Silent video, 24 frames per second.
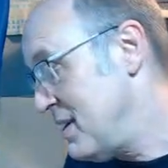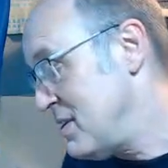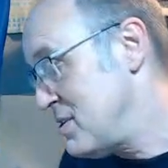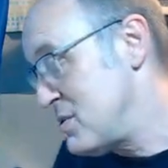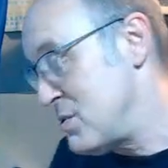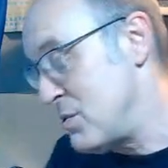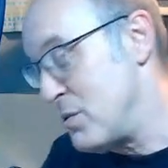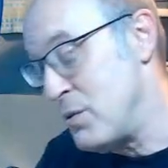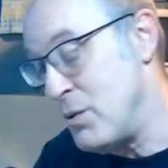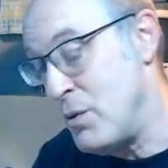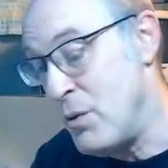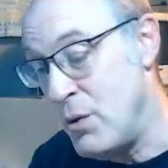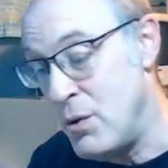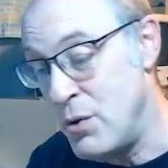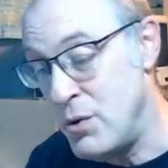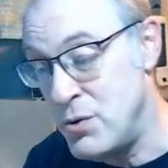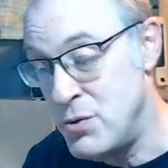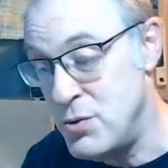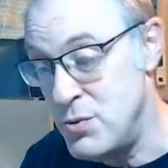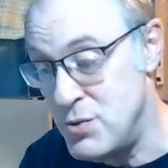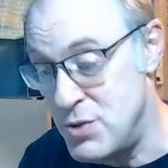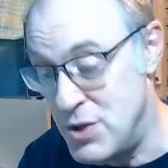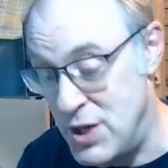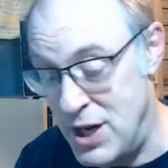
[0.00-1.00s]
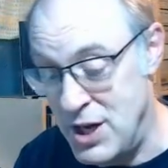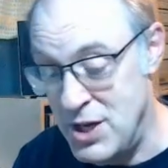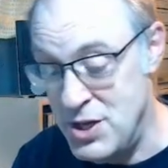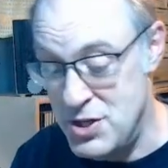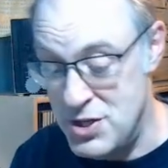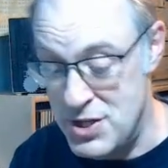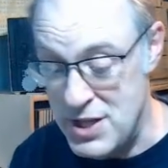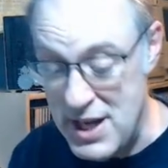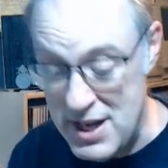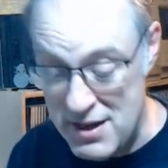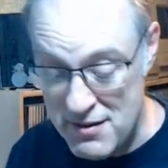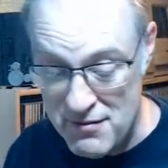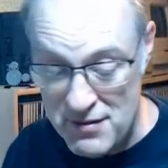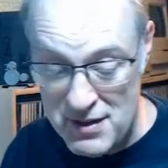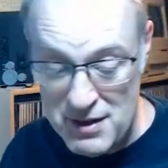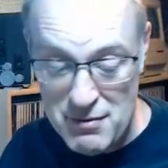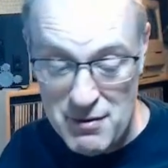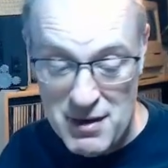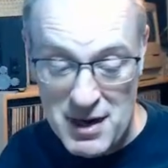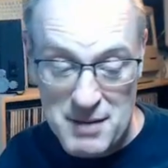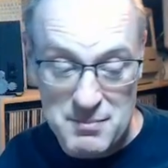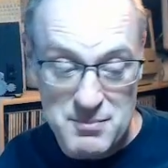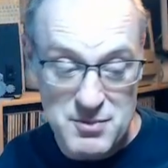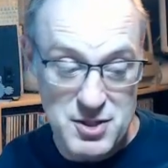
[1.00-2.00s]
So in order to change the
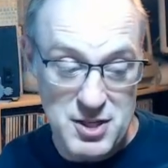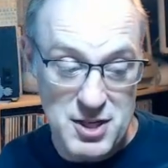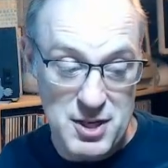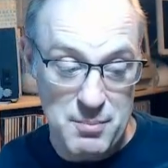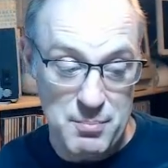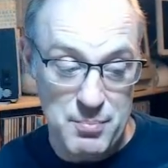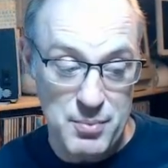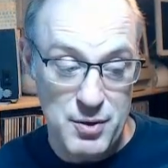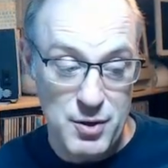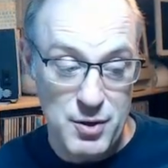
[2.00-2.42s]
NVRAM chip,